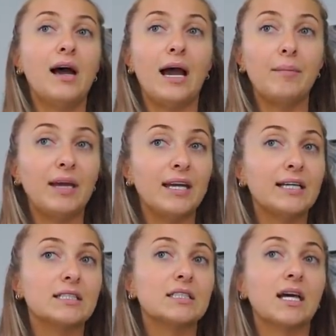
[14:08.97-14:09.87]
I made
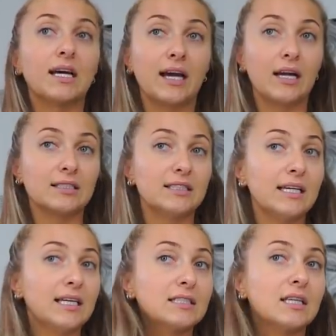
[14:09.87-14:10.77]
it, I got a
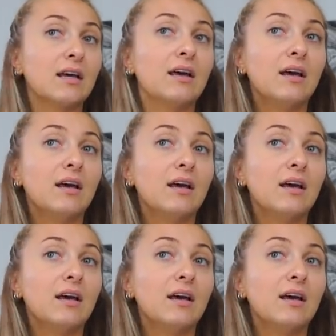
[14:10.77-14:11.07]
seat,